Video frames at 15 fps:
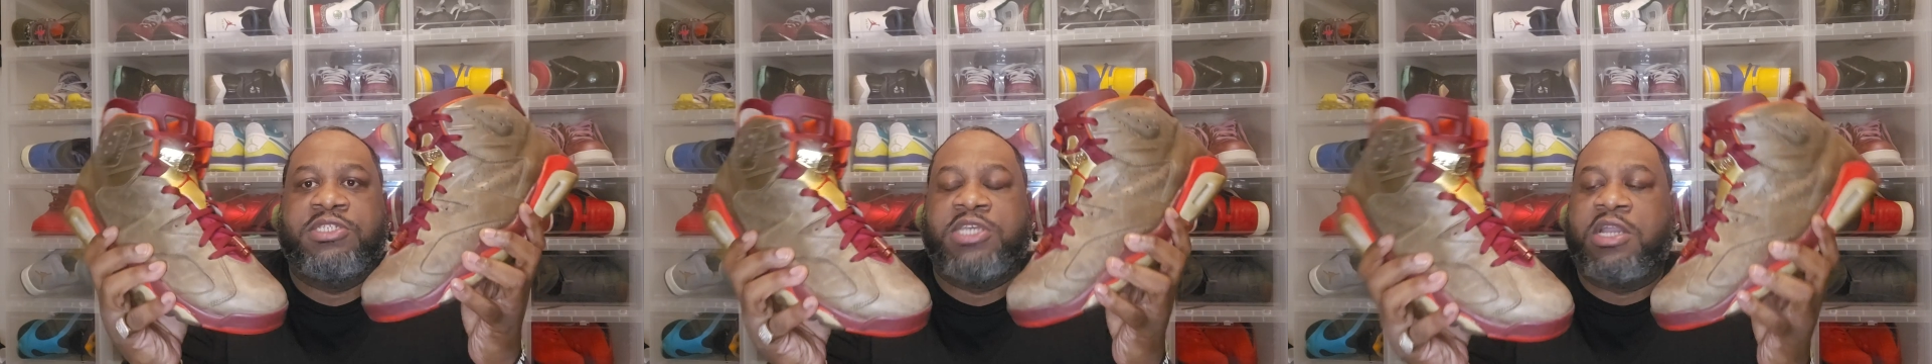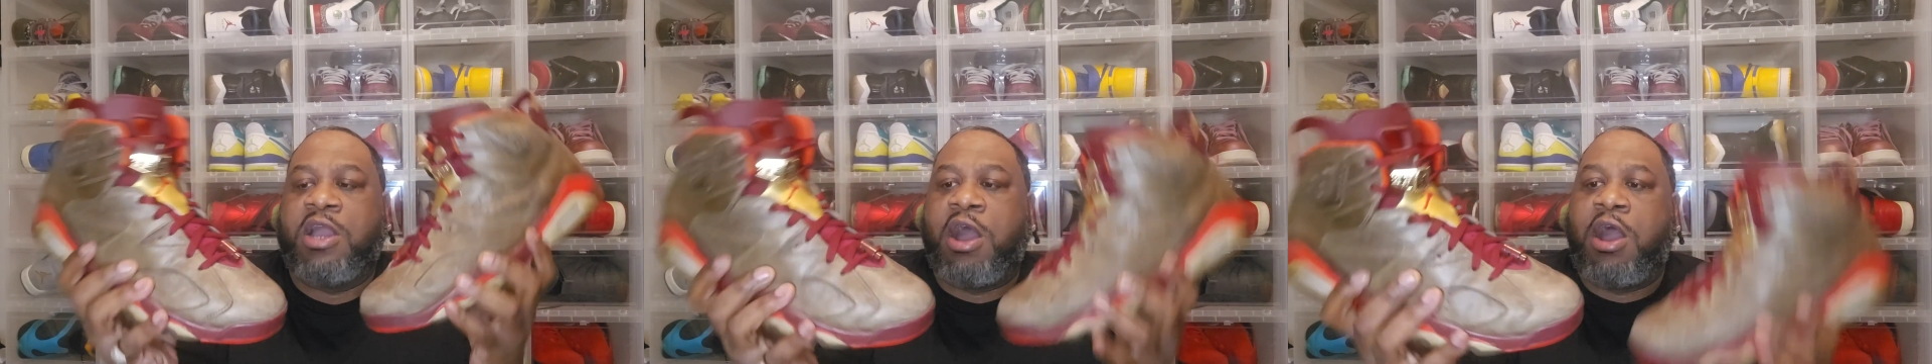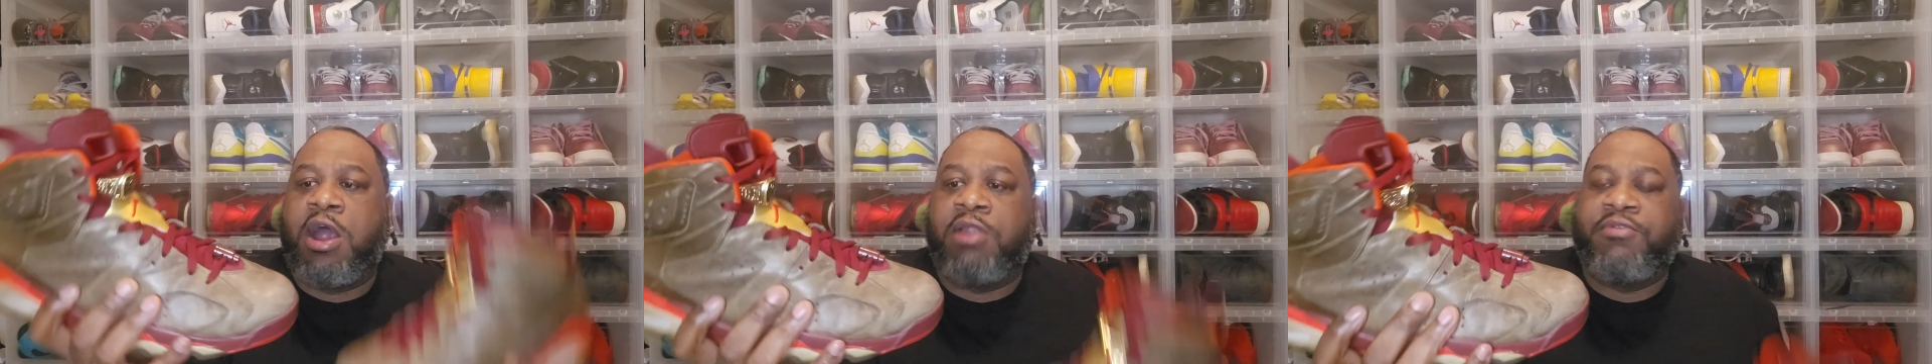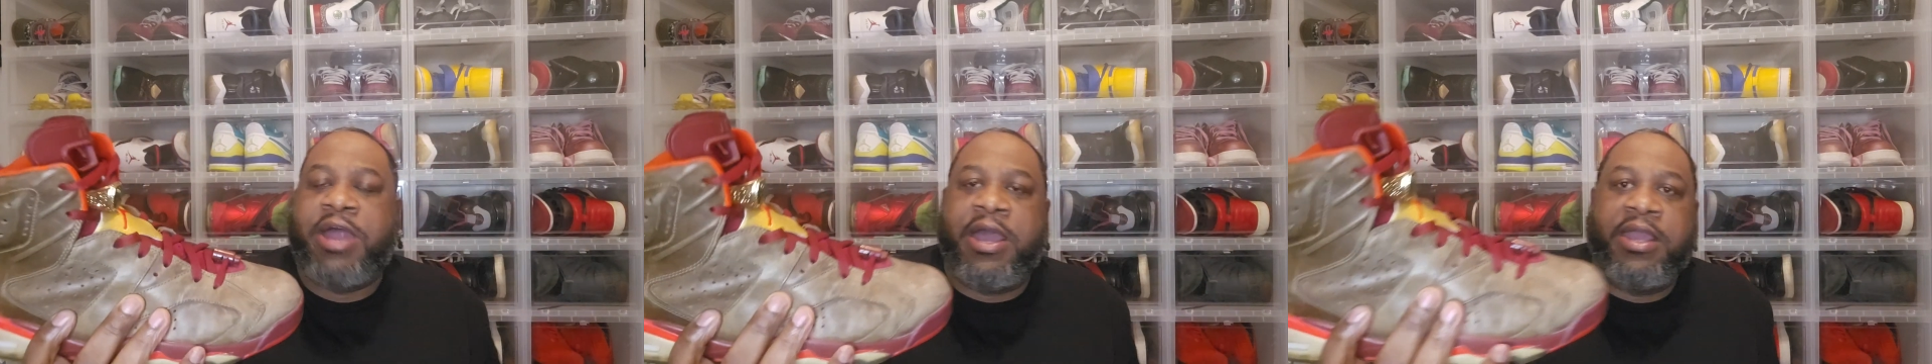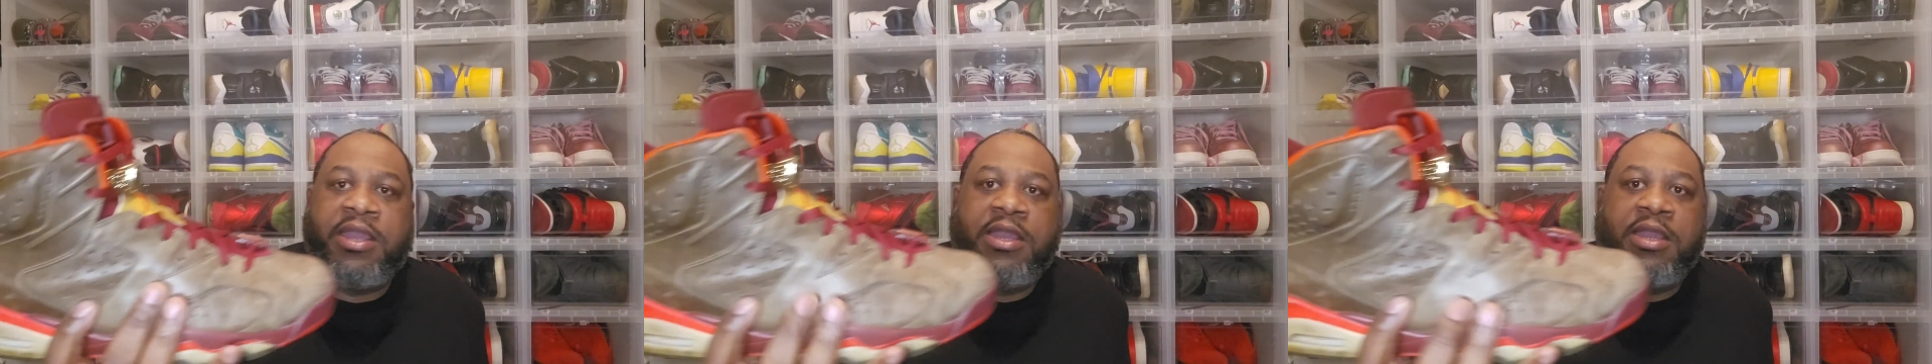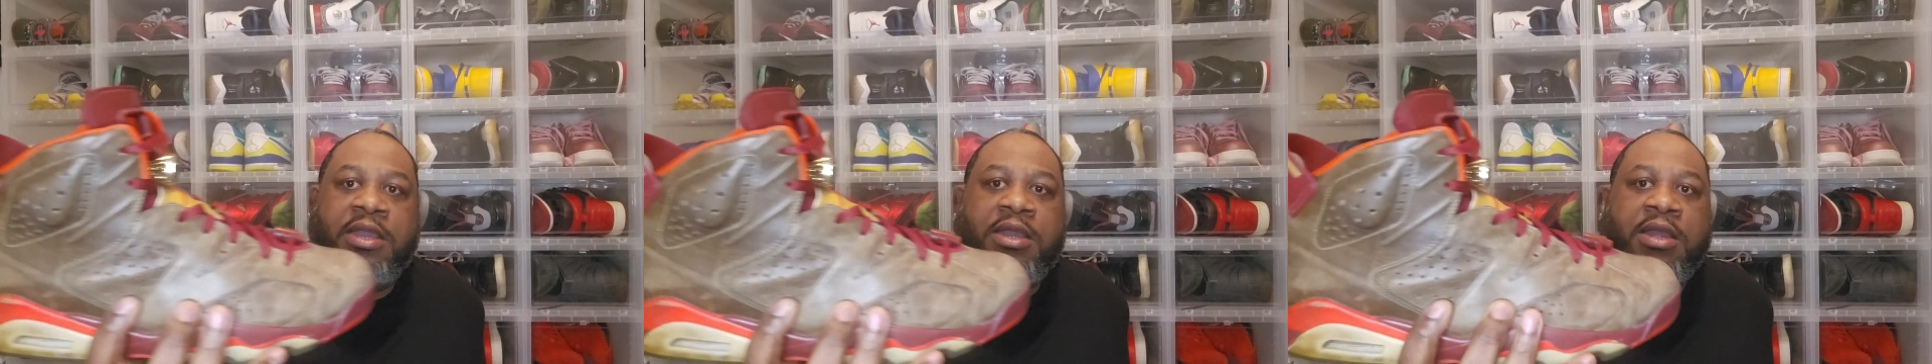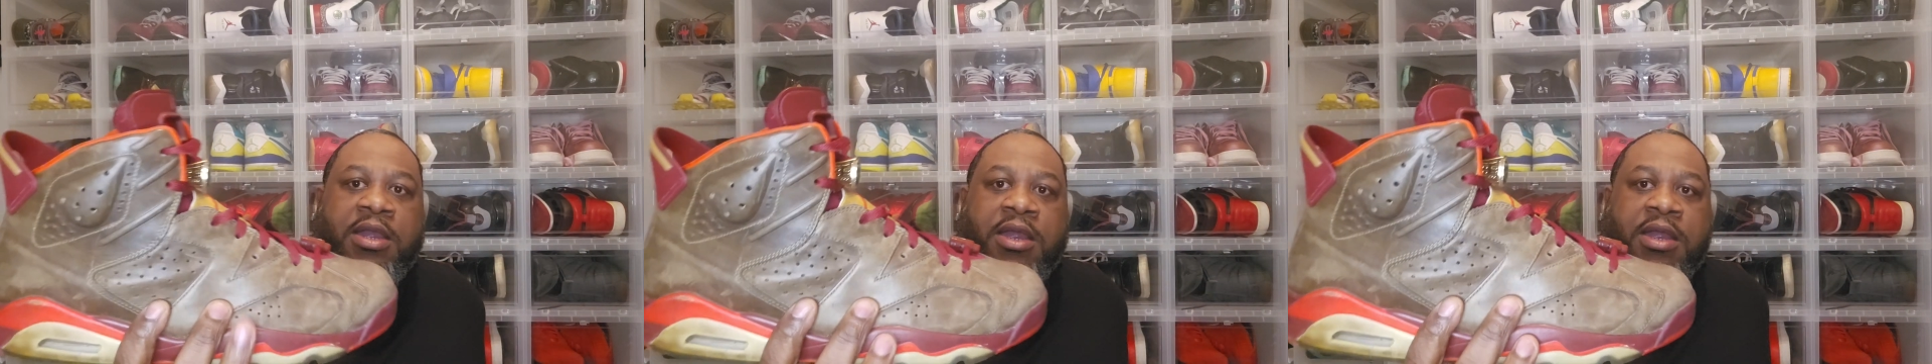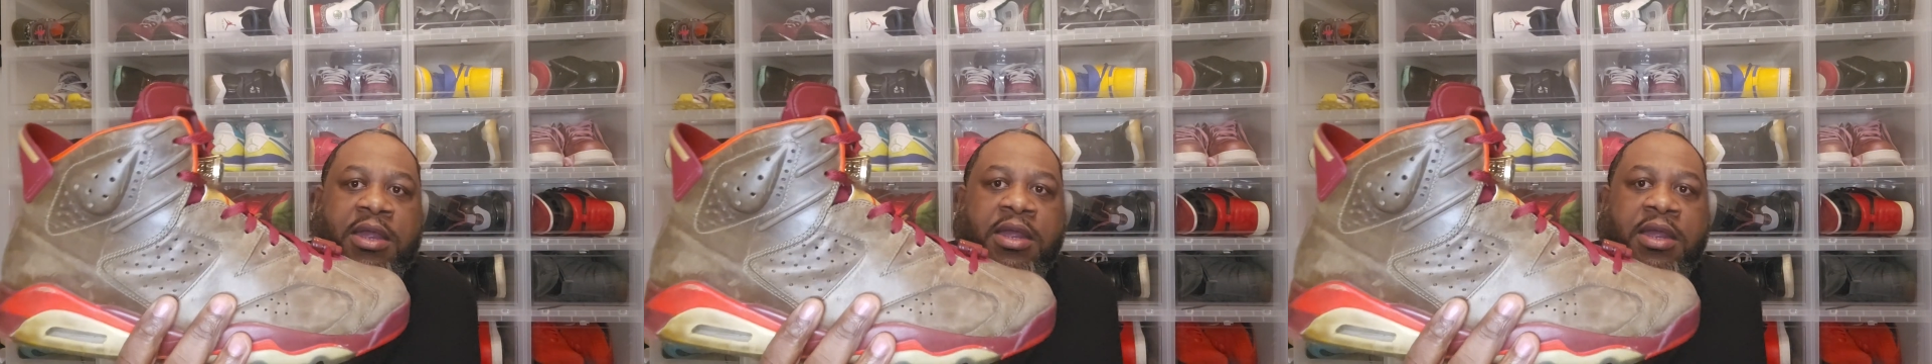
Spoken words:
cigar right here.